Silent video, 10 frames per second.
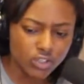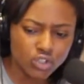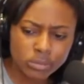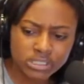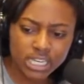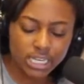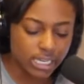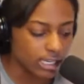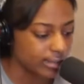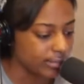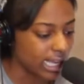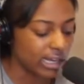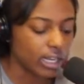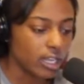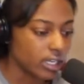You know what I'm saying? And
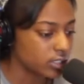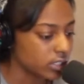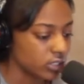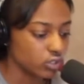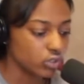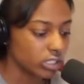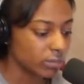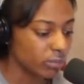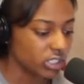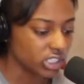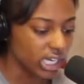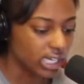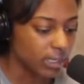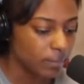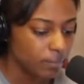I honestly and truly
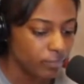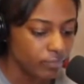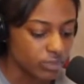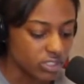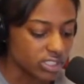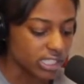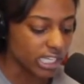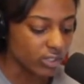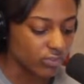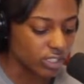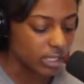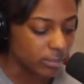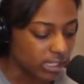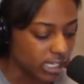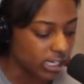appreciate it. Just thank you for
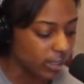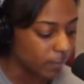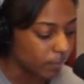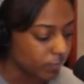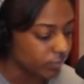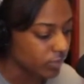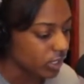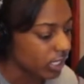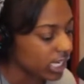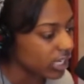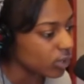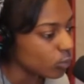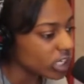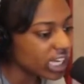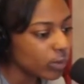coming in.
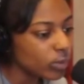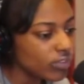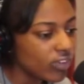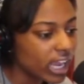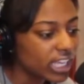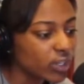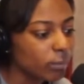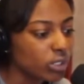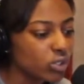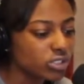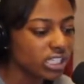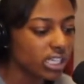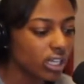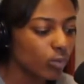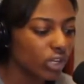Where can we find your
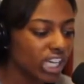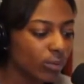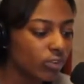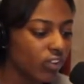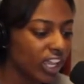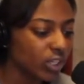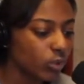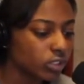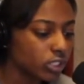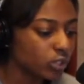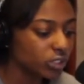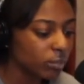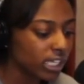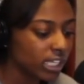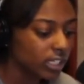music? Where can we find you on
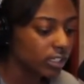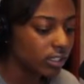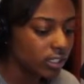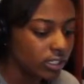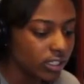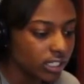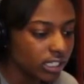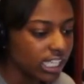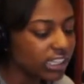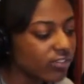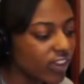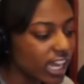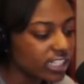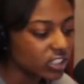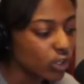social media? Let the
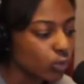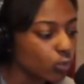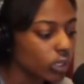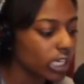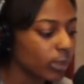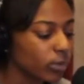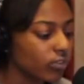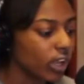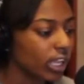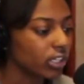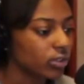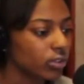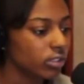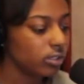fans know where can we find you.